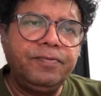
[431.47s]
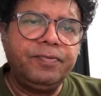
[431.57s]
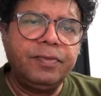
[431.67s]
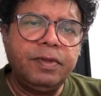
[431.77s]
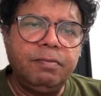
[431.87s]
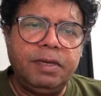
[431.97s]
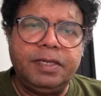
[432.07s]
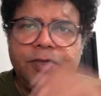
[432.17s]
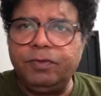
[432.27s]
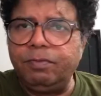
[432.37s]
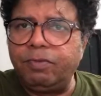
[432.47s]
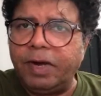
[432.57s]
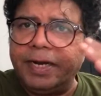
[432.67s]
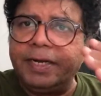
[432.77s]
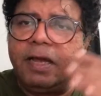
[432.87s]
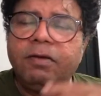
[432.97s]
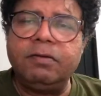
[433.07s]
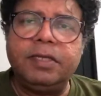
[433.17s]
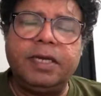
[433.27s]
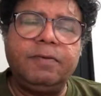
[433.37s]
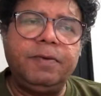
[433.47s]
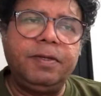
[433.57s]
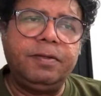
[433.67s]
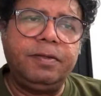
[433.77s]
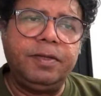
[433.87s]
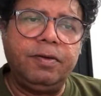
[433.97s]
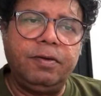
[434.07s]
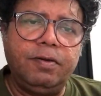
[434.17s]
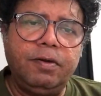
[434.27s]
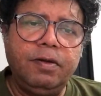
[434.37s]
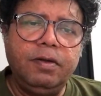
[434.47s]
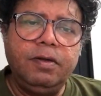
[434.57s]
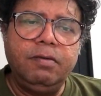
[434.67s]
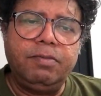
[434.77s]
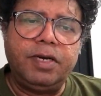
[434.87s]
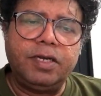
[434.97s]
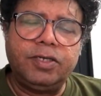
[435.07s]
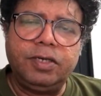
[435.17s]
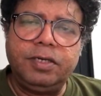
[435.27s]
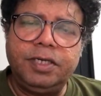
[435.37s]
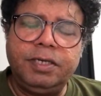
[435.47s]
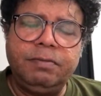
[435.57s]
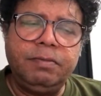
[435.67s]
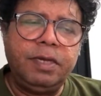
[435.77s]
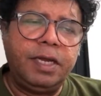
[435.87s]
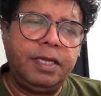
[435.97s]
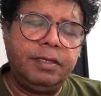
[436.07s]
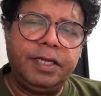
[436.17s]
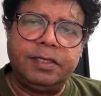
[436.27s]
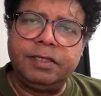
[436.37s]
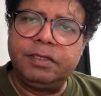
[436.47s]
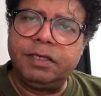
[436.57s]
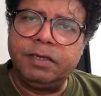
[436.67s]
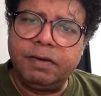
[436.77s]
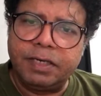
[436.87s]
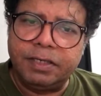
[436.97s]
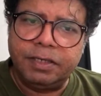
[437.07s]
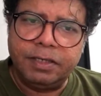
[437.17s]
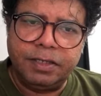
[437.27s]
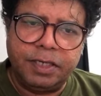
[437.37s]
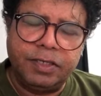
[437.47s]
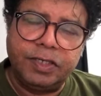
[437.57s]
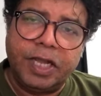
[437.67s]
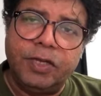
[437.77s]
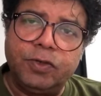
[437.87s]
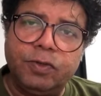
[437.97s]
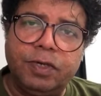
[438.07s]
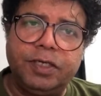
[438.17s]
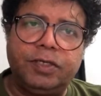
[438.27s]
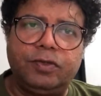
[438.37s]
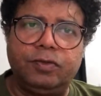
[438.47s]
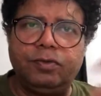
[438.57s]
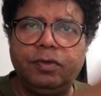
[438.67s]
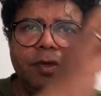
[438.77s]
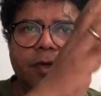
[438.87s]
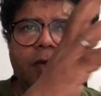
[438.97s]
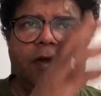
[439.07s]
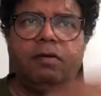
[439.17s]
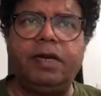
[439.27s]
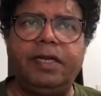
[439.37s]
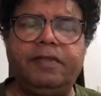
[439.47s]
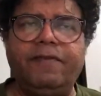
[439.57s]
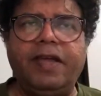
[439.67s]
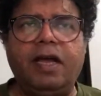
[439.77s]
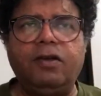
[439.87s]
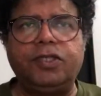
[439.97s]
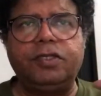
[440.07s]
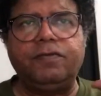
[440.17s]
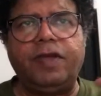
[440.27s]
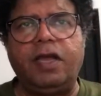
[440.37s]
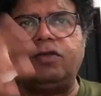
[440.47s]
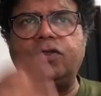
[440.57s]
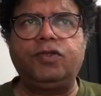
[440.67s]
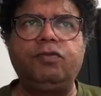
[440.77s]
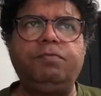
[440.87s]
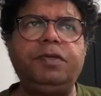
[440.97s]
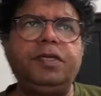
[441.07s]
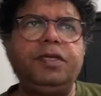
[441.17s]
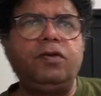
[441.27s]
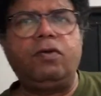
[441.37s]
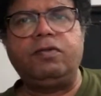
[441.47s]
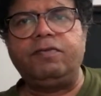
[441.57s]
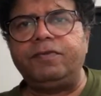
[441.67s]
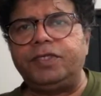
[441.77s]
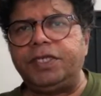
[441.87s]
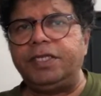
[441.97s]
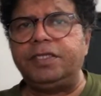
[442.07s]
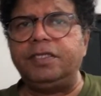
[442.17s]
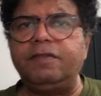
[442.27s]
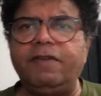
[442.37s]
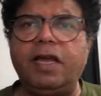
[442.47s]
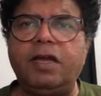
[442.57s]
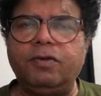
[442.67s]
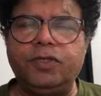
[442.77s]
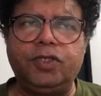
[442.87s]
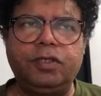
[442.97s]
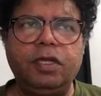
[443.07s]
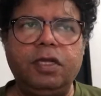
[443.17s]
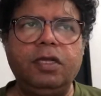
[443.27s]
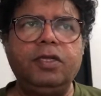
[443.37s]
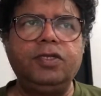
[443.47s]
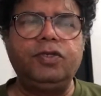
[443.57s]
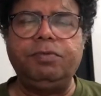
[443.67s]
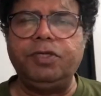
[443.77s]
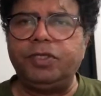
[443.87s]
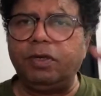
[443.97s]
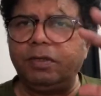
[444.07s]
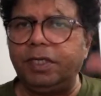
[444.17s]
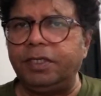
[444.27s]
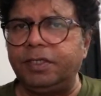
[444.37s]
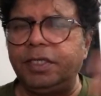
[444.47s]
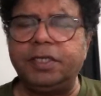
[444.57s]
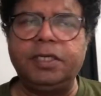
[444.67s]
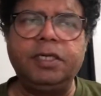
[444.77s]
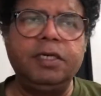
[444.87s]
but then you break down that with your production team and the assistant directors and schedule it to, all right, the warehouse should be, all the scenes in the warehouse should be shot in certain